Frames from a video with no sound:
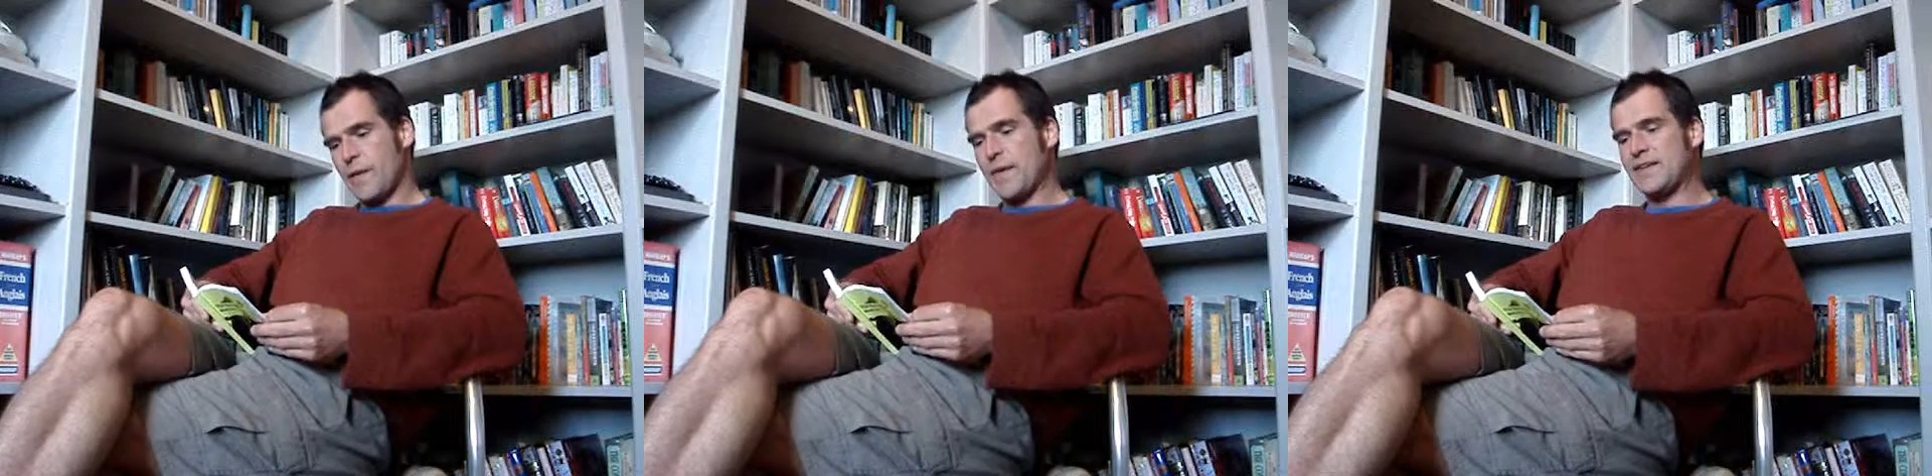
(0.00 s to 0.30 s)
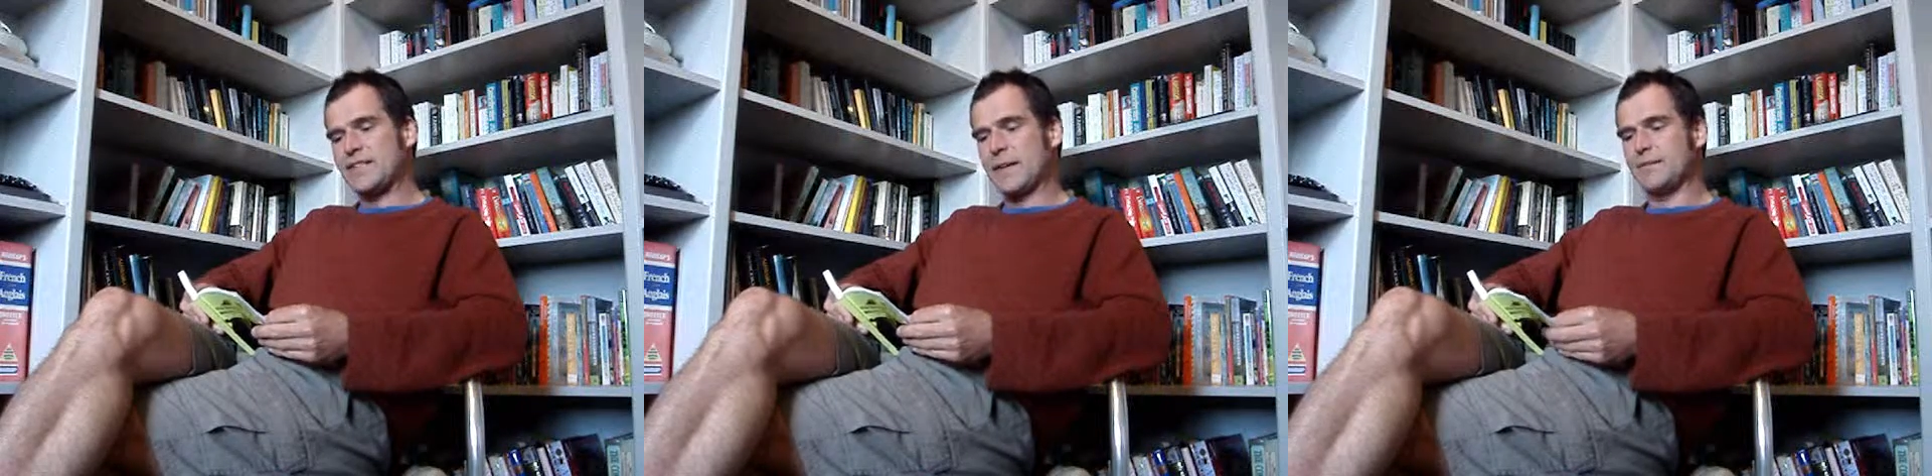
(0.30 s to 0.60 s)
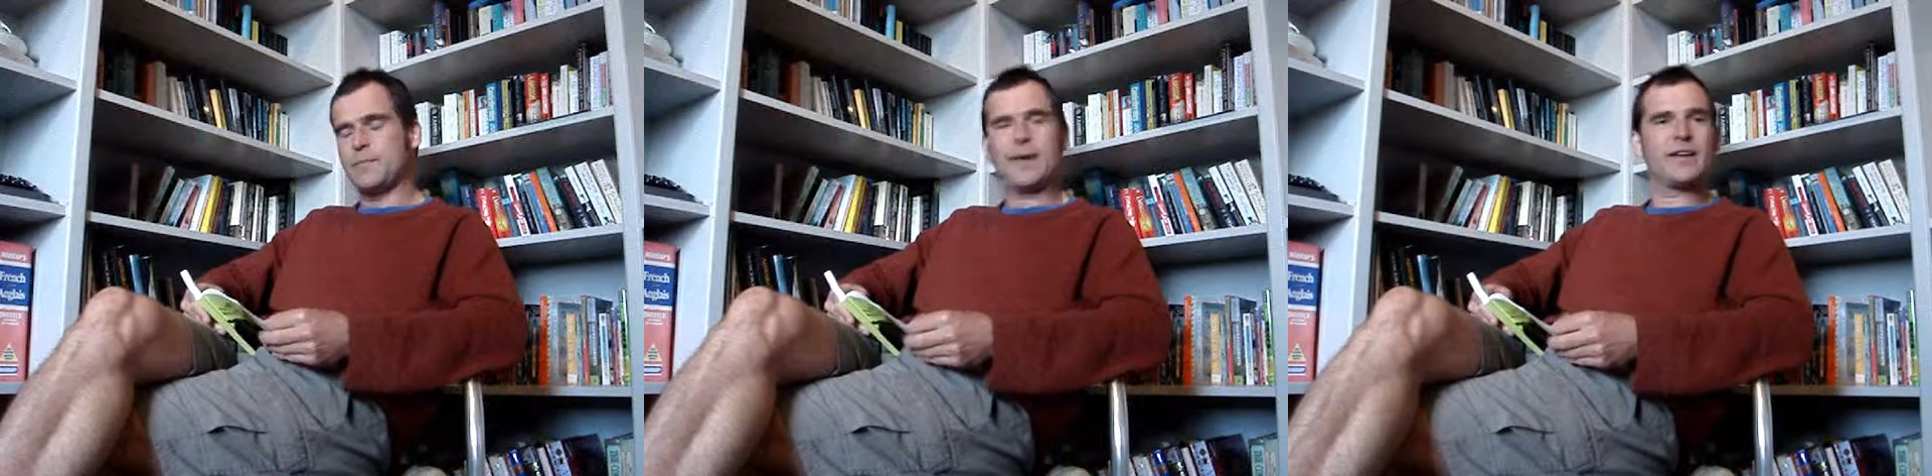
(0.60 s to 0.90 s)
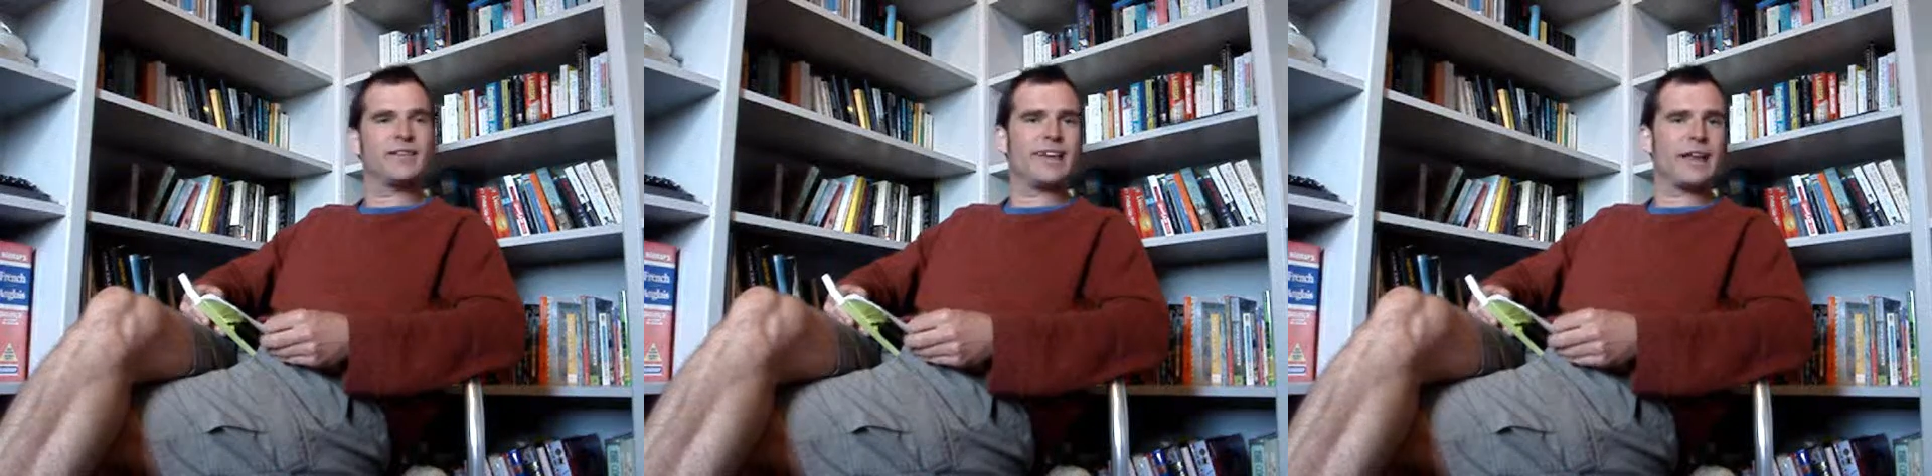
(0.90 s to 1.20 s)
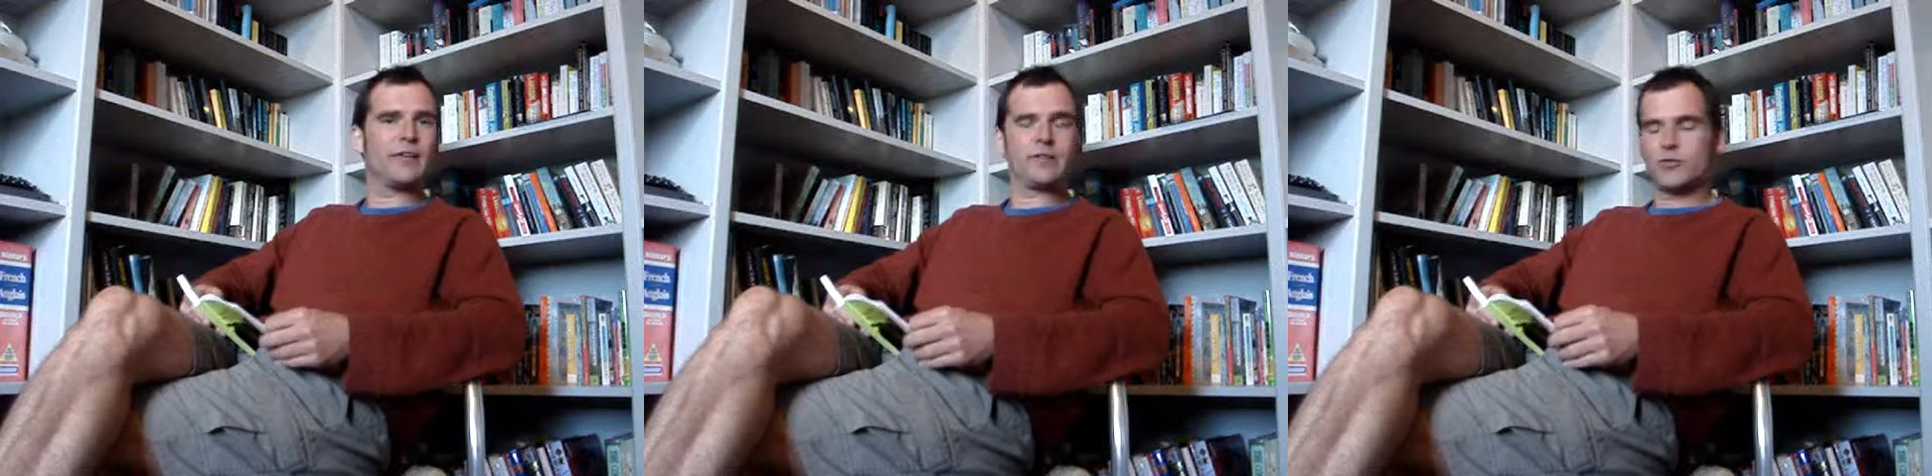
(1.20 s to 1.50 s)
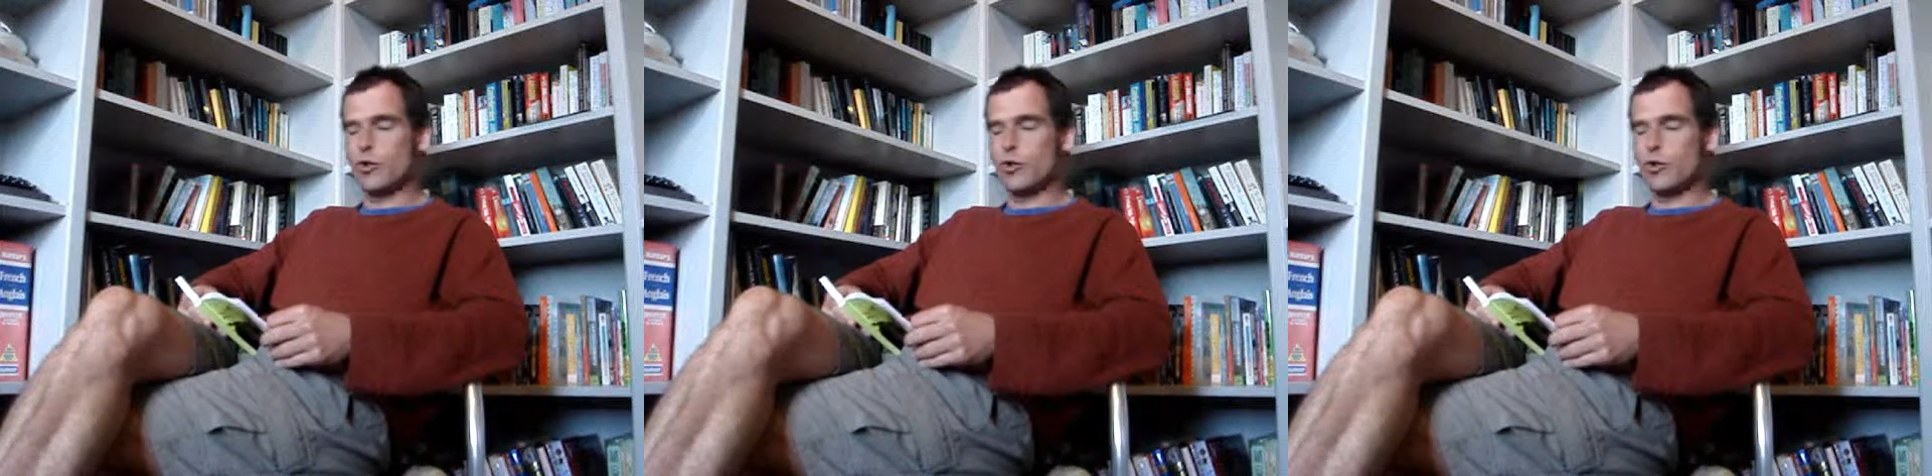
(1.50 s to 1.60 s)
and they seemed to be content